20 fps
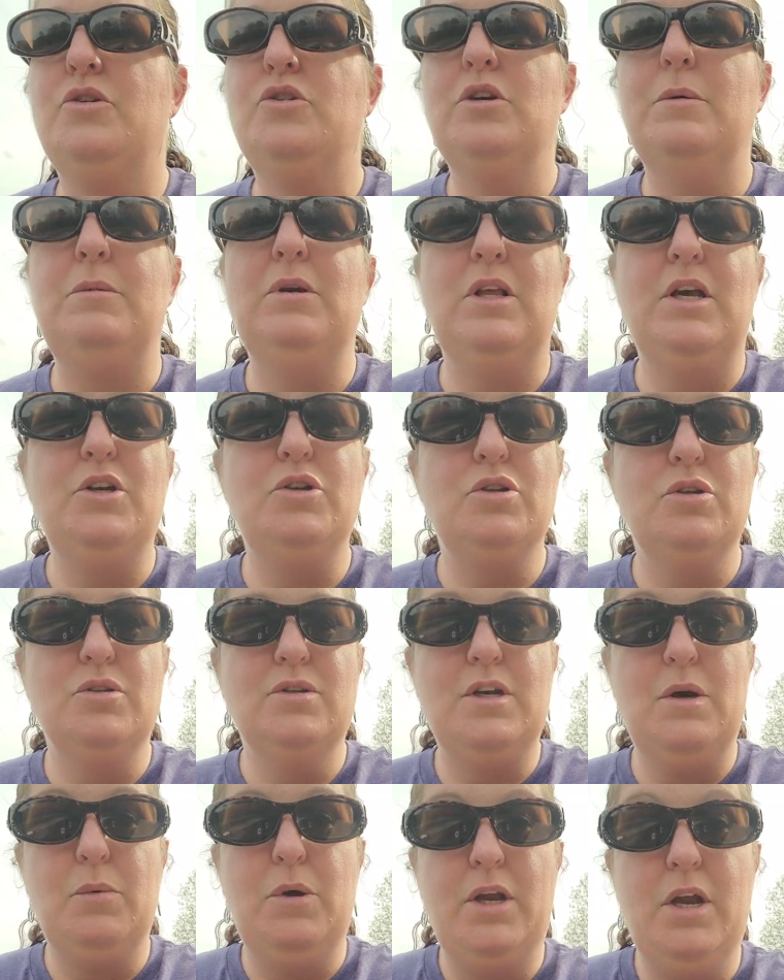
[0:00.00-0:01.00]

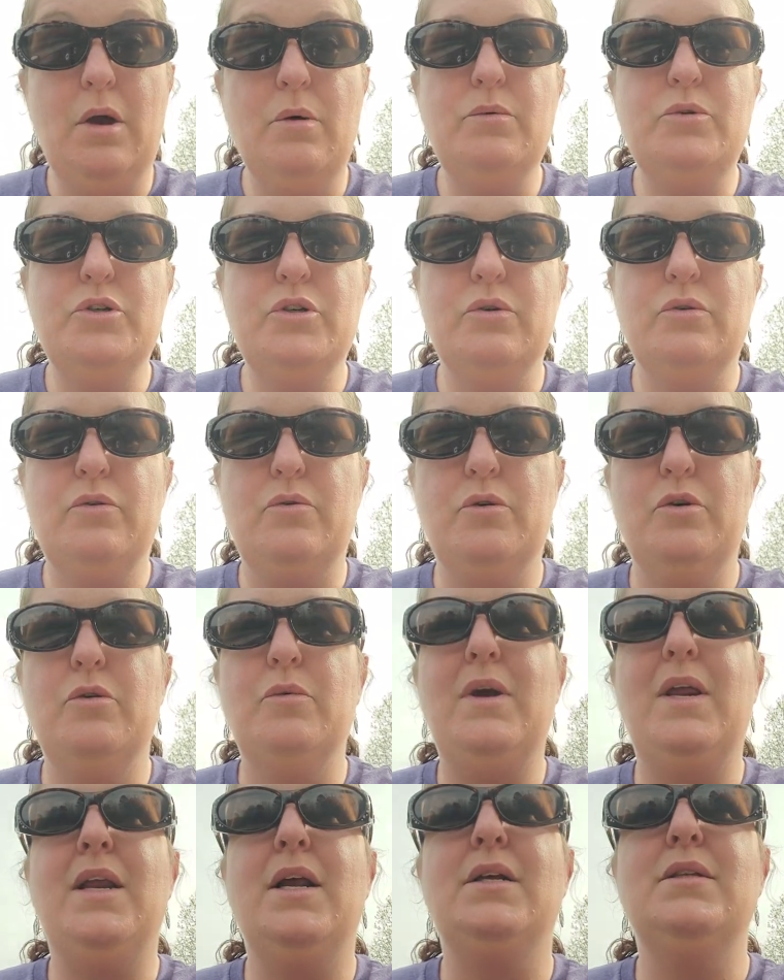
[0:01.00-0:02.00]
tribulations that we go
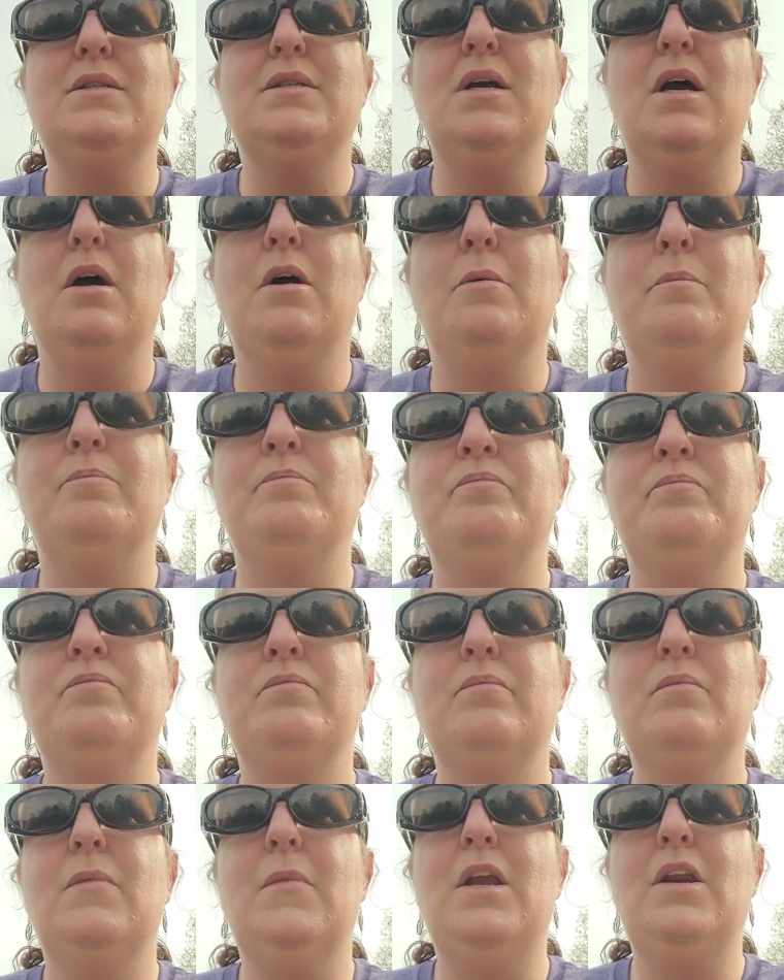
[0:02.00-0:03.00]
through, and it's
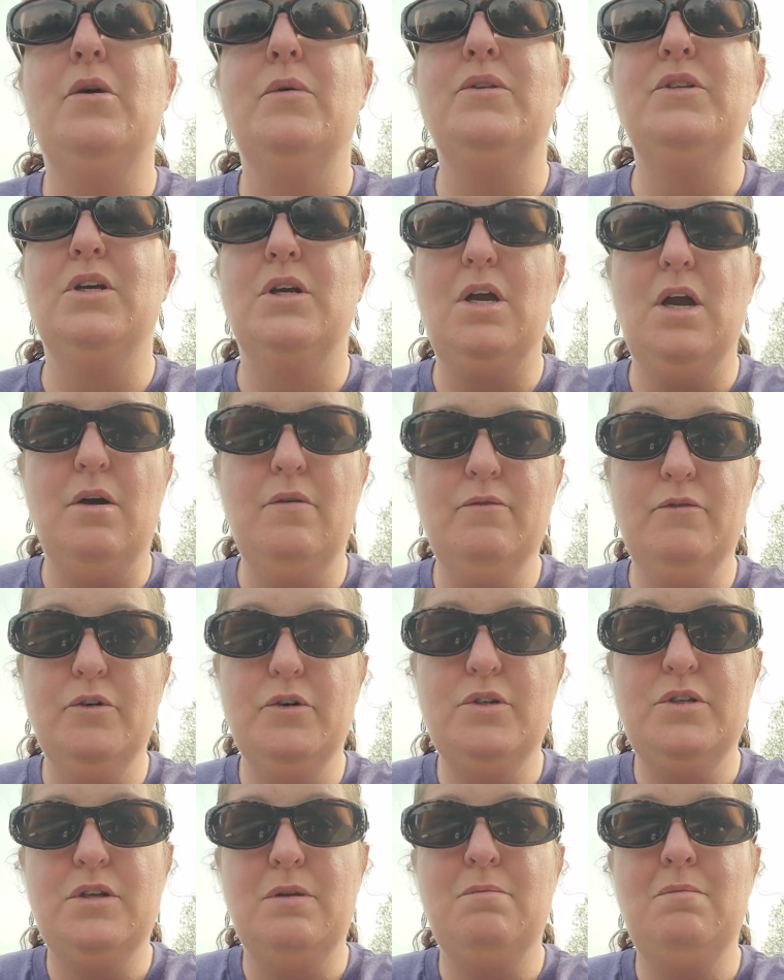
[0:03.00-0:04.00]
it's a
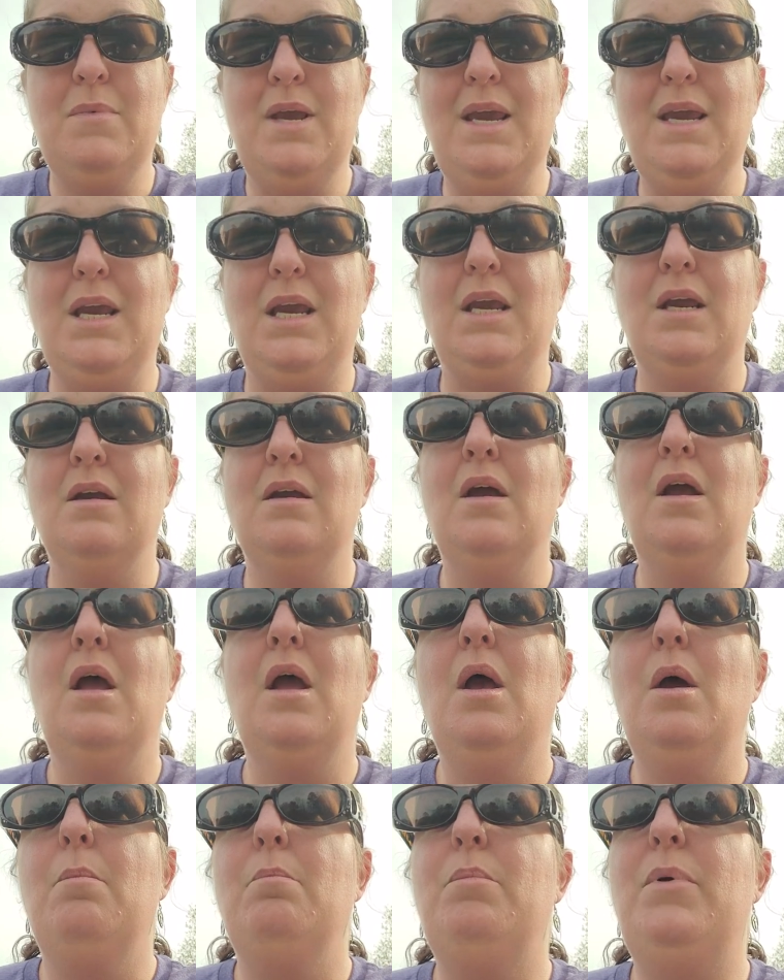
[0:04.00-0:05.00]
comfort to me
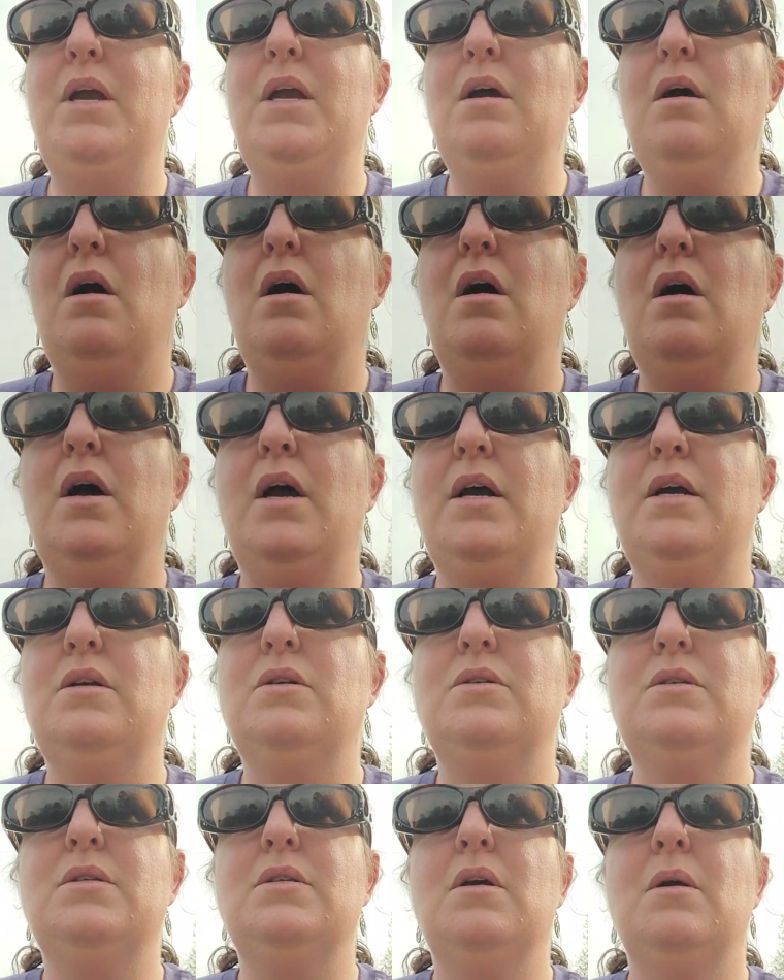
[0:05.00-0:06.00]

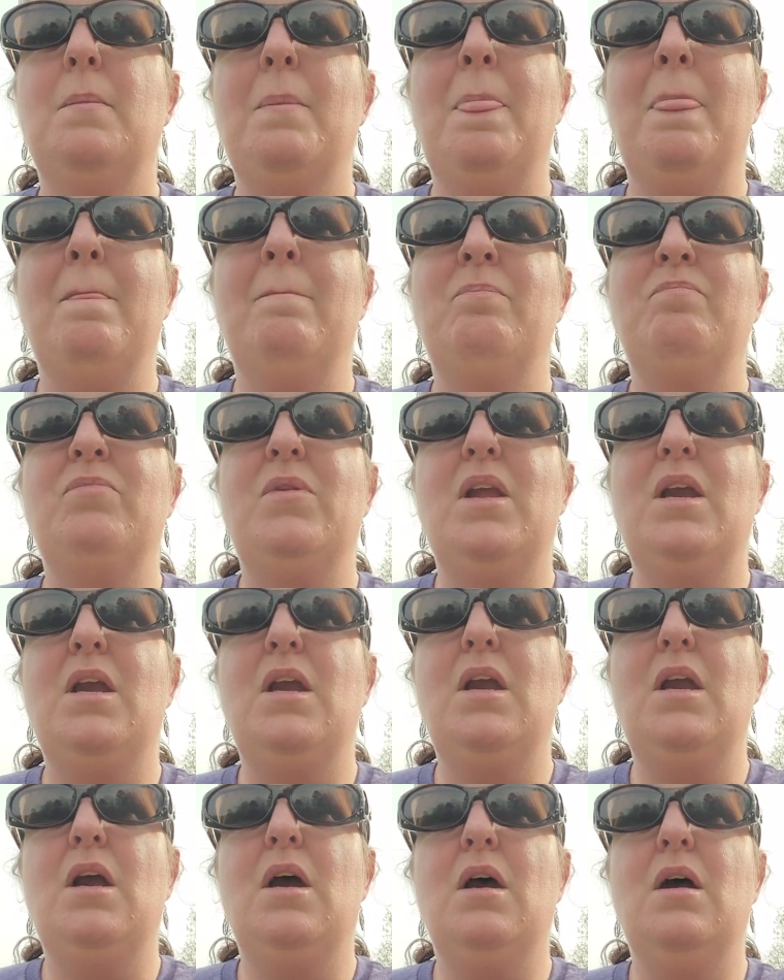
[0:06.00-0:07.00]
because
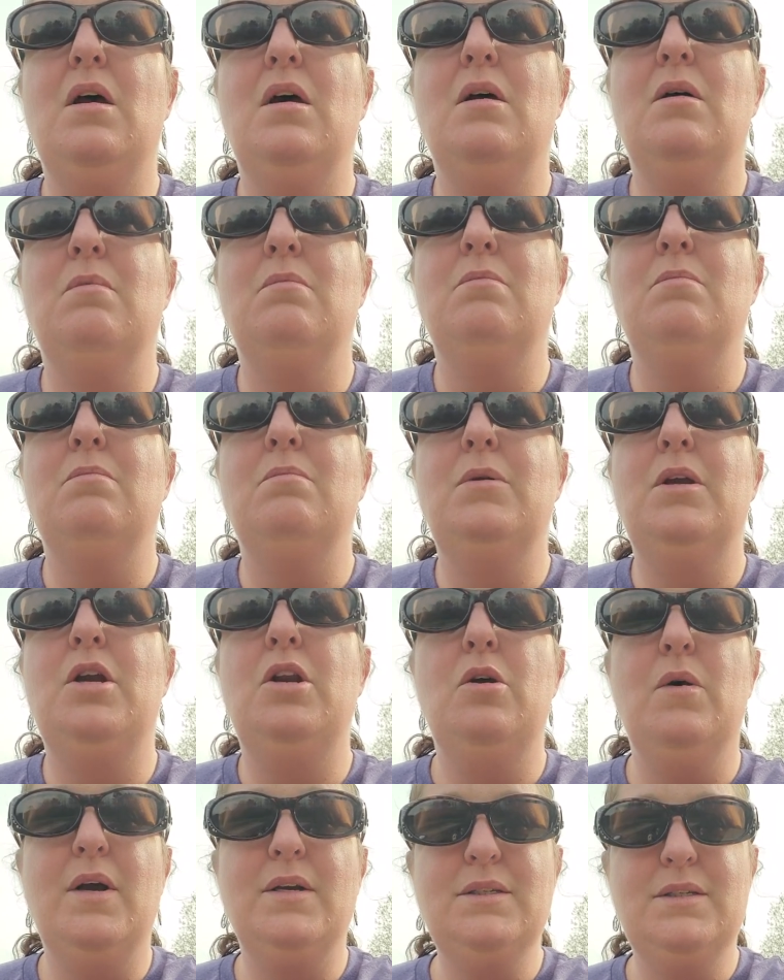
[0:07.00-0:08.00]

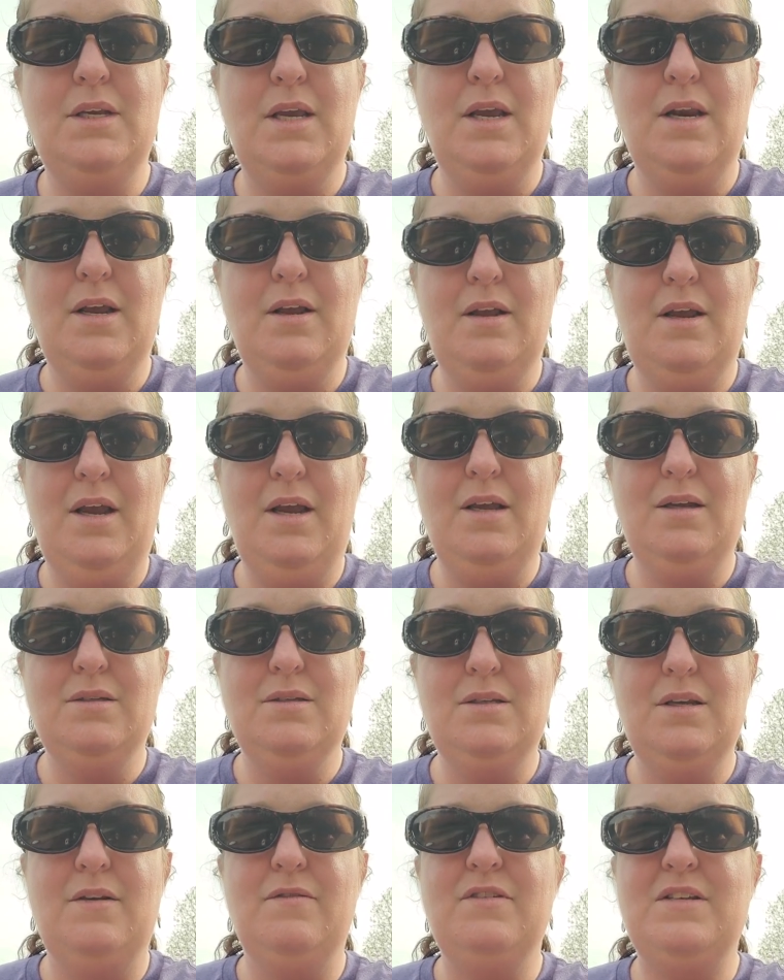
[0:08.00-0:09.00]
I see it
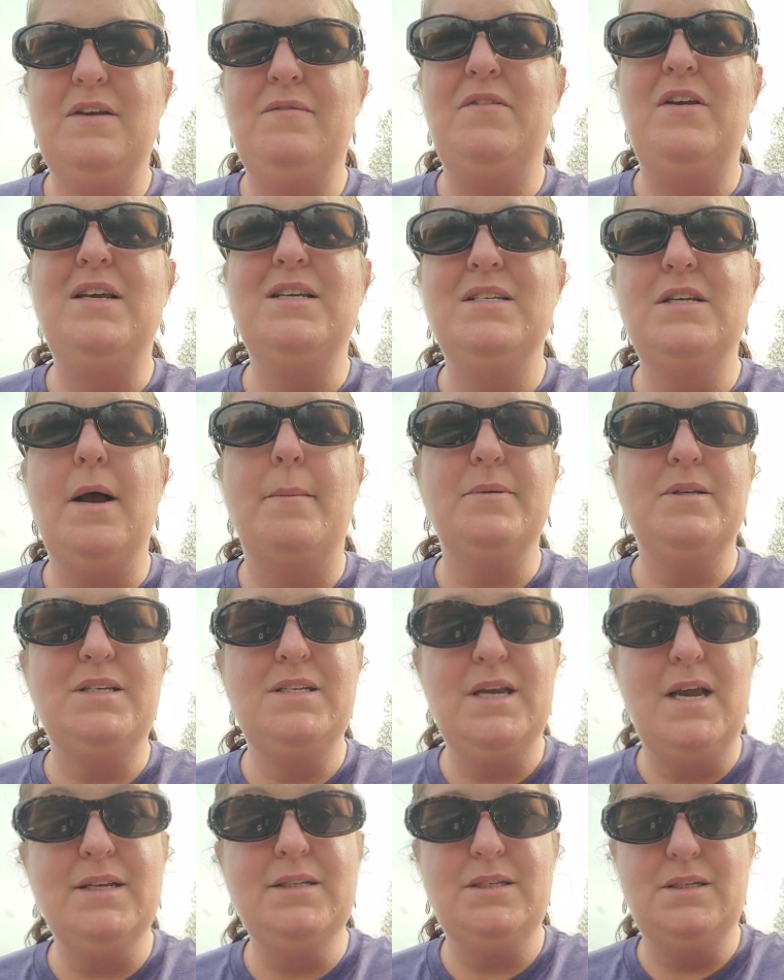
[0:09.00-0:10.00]
as if he stops
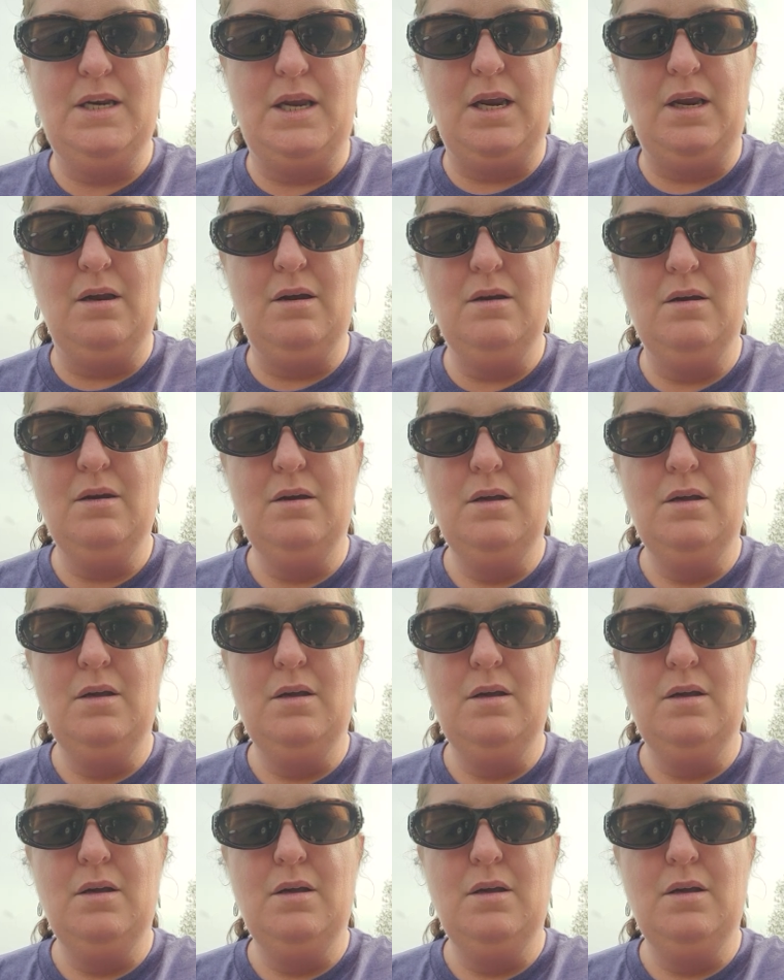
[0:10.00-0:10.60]
testing